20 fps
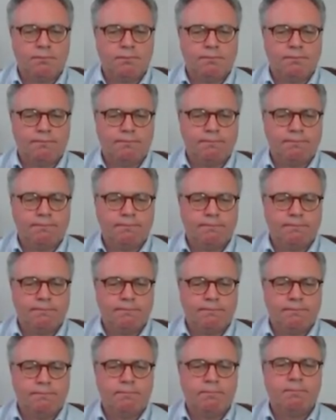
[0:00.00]

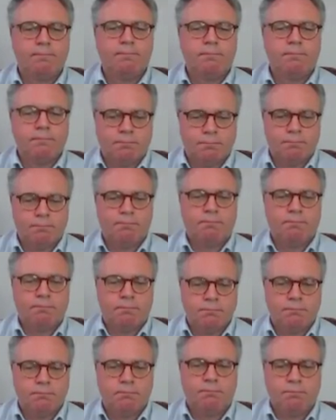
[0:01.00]

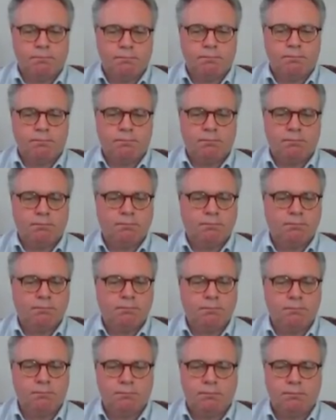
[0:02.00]

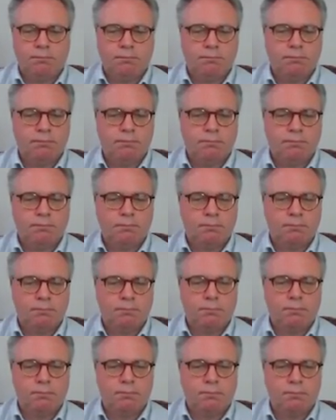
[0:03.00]

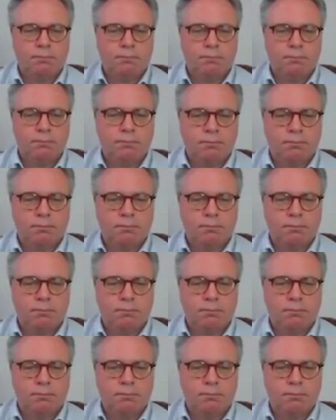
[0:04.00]
(silent)